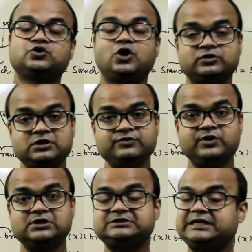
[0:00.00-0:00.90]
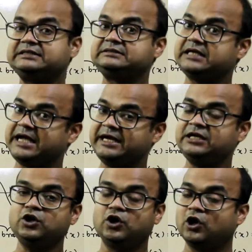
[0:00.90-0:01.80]
cos inverse x
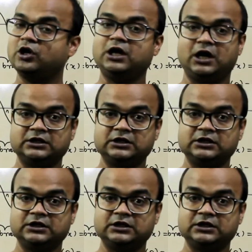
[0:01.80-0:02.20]
and all